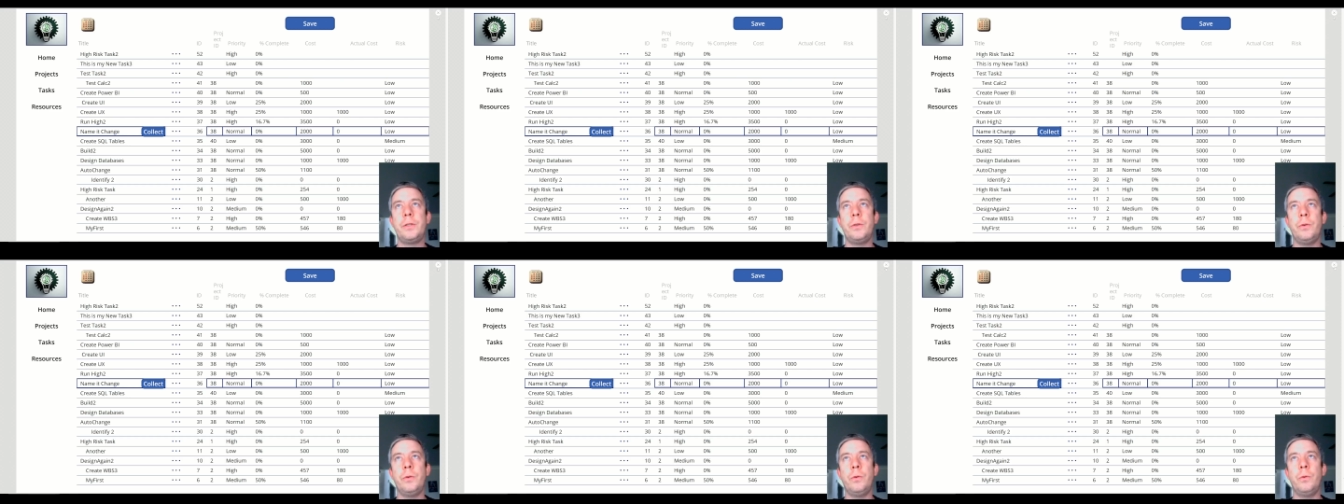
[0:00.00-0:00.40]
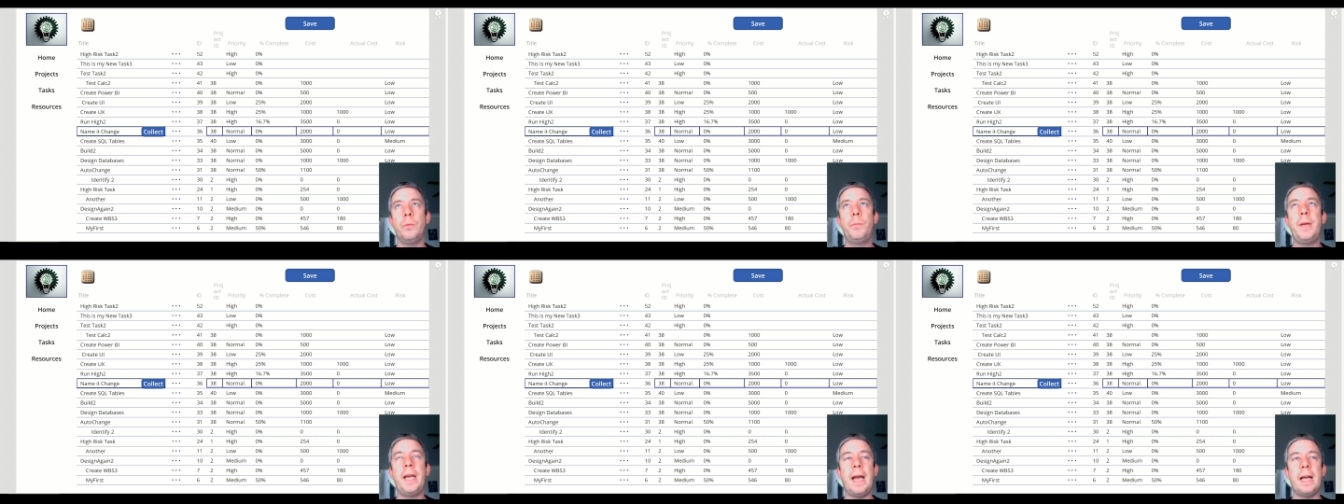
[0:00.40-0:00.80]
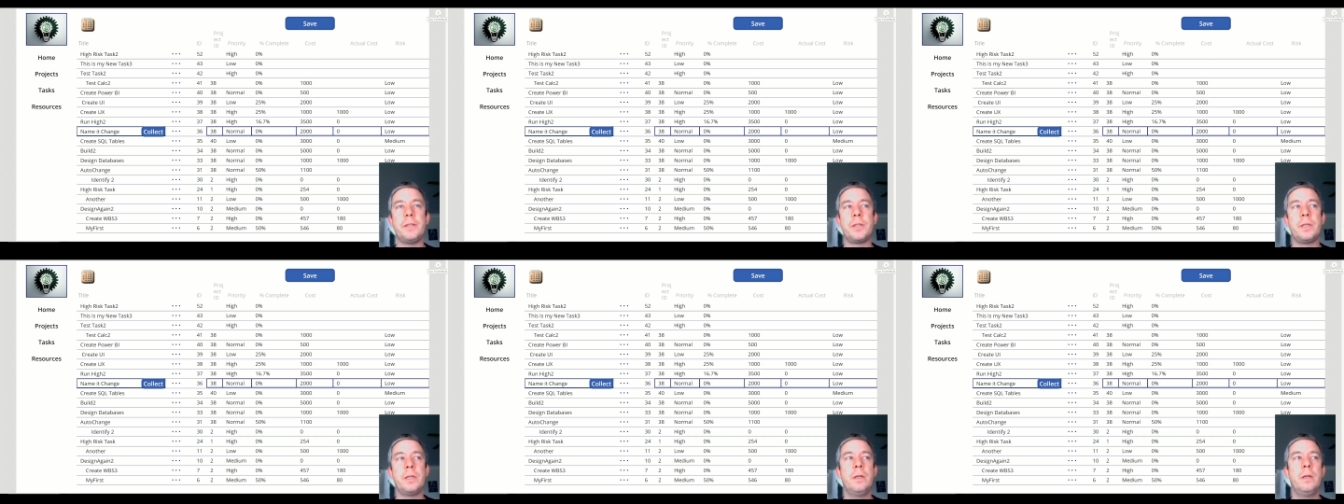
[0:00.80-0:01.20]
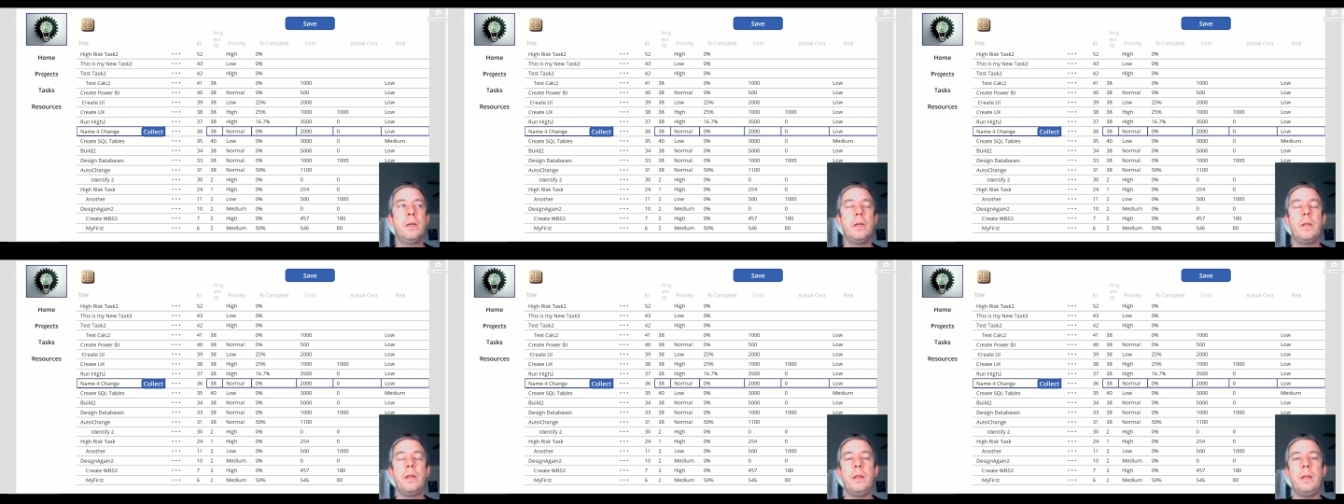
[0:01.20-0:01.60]
to patch
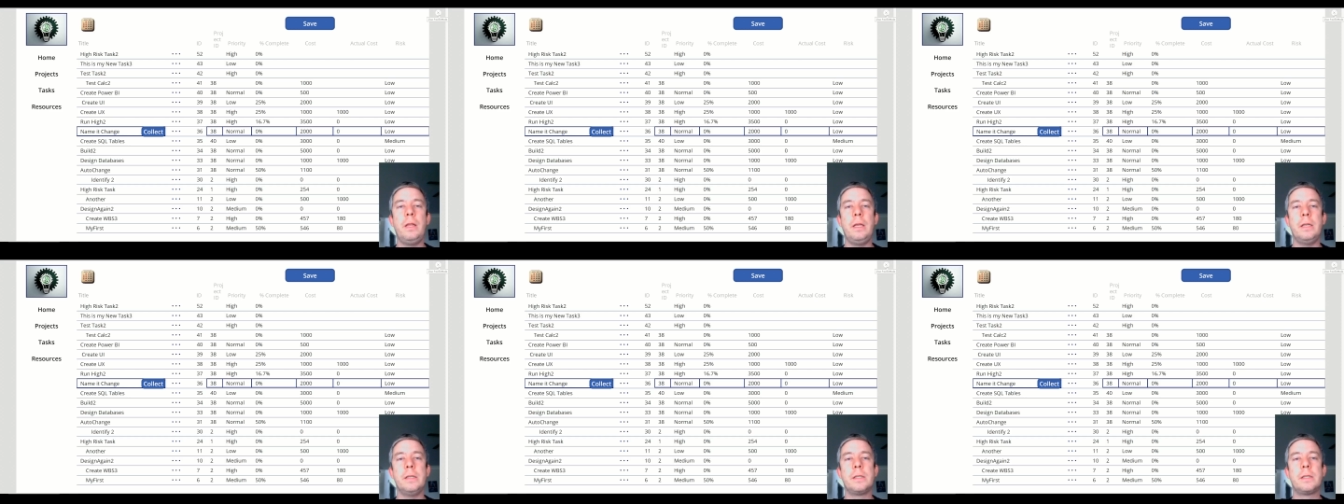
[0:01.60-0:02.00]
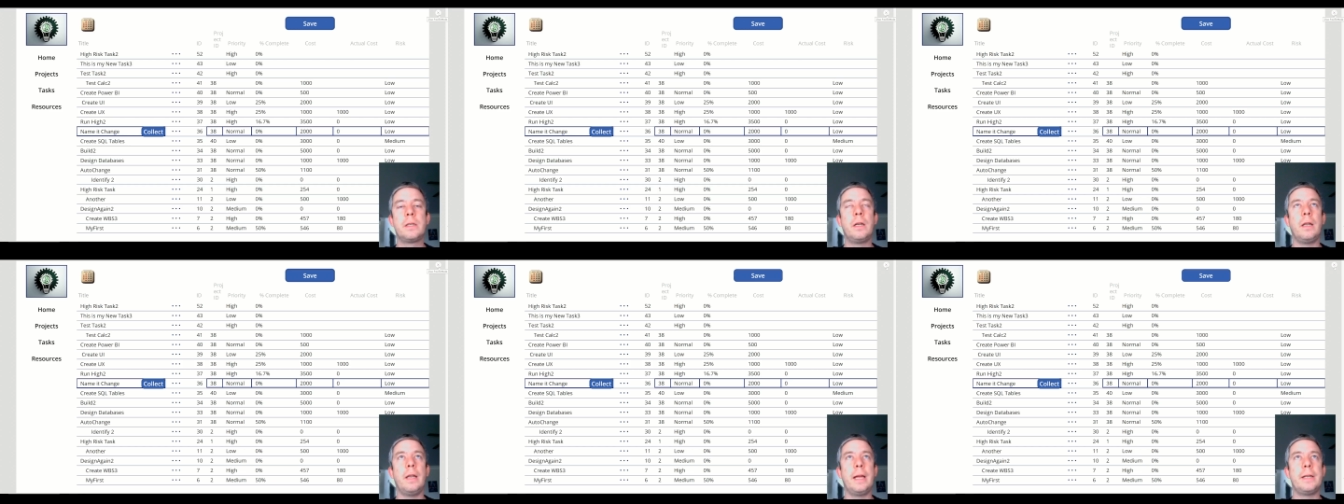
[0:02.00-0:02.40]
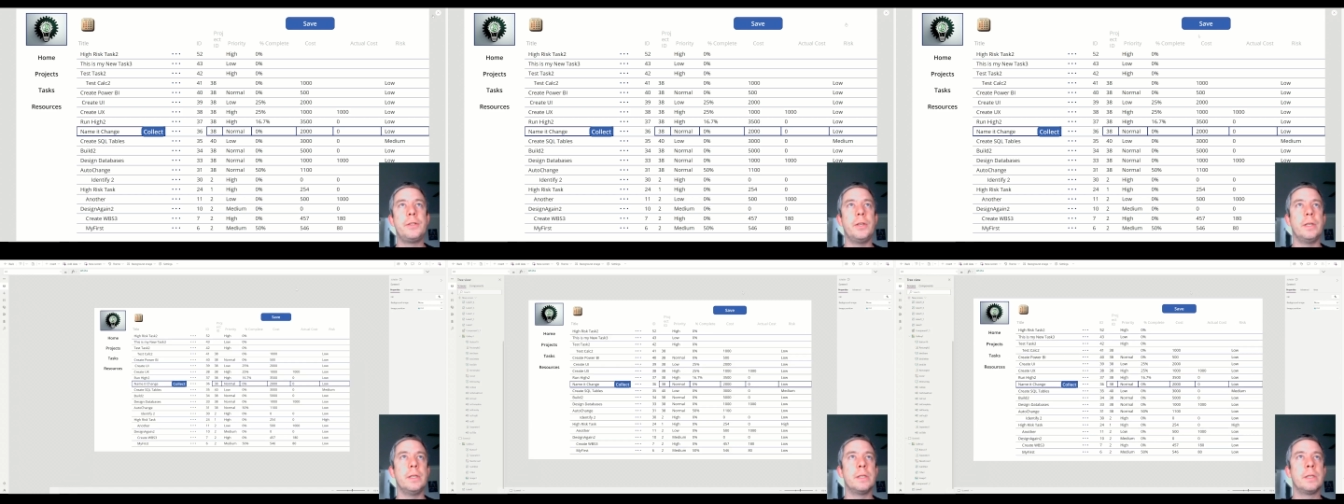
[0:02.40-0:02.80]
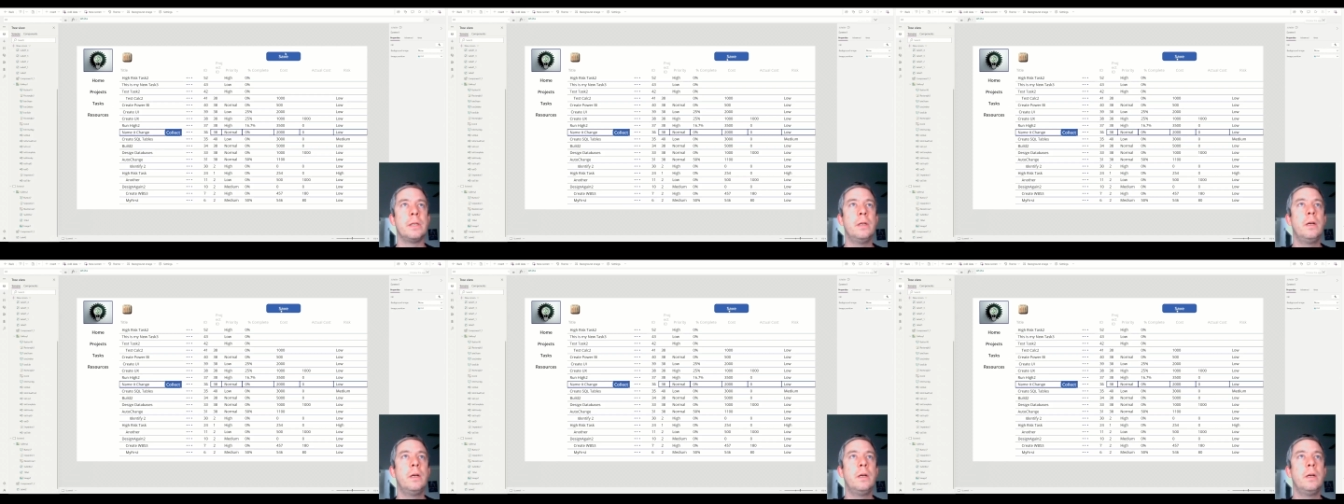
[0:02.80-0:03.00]
these collections.